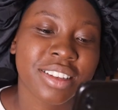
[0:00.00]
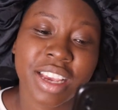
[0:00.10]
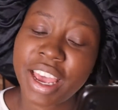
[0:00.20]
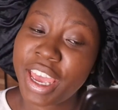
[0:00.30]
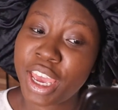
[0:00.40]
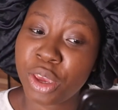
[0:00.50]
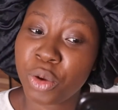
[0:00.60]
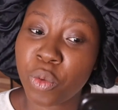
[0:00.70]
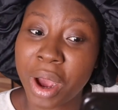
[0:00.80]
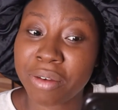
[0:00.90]
Dear
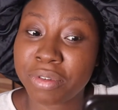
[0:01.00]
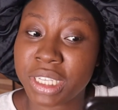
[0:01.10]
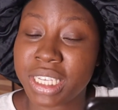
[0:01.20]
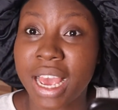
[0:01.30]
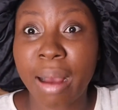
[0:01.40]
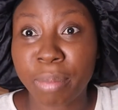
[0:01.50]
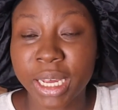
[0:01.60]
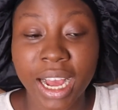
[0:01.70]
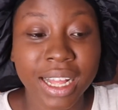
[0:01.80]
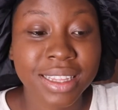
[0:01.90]
AU-YVC
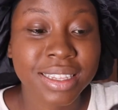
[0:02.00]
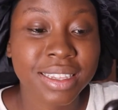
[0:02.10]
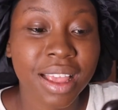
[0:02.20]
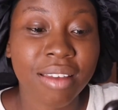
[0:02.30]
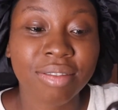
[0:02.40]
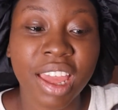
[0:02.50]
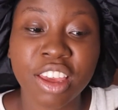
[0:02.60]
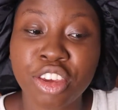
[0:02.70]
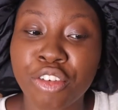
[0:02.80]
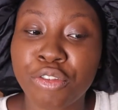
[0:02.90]
applicants,
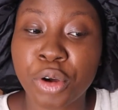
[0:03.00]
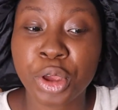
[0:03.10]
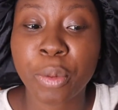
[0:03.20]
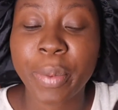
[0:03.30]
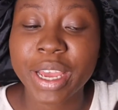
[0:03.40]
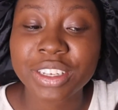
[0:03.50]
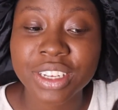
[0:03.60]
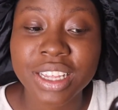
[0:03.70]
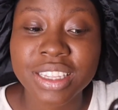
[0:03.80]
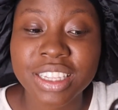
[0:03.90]
thank you for your
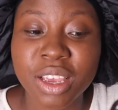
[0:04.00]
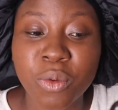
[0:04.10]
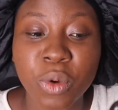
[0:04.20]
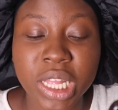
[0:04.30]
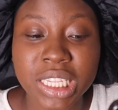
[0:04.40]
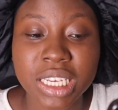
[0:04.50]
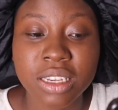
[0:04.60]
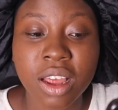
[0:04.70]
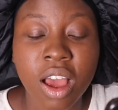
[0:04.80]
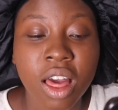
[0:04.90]
patience in
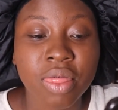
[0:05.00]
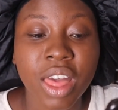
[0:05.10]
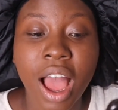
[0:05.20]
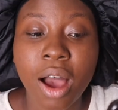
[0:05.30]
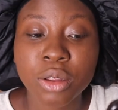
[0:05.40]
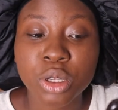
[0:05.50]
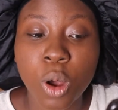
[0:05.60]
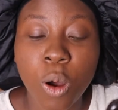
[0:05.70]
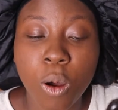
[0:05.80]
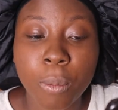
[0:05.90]
waiting the
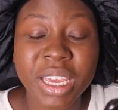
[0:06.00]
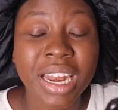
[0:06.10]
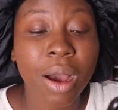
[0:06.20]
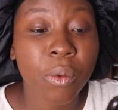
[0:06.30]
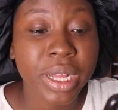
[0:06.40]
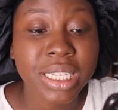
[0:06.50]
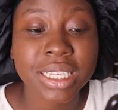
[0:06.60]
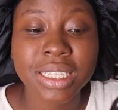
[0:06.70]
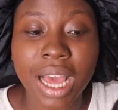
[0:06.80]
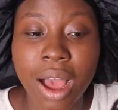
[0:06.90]
outcome, in
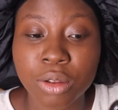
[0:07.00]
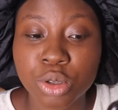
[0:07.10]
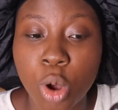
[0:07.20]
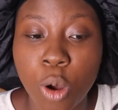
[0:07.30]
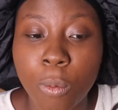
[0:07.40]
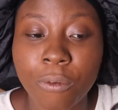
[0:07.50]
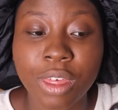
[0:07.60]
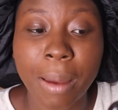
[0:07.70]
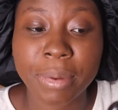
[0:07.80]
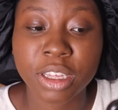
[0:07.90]
awaiting the outcome of
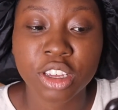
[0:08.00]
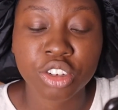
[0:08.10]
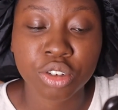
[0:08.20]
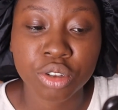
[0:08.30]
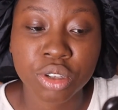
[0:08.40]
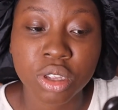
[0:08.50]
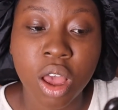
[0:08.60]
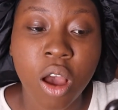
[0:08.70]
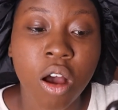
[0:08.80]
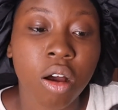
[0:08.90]
the applications
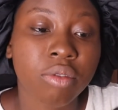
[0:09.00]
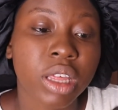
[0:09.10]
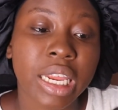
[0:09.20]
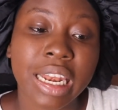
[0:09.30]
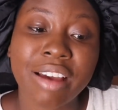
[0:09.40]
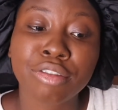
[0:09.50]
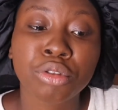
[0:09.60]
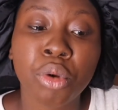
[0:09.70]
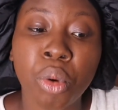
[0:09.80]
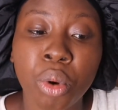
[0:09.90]
of the
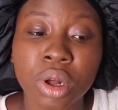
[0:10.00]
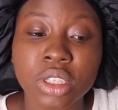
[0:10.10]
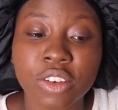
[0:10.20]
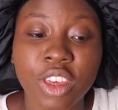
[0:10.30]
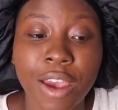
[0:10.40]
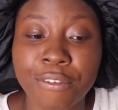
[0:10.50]
11th cohort of the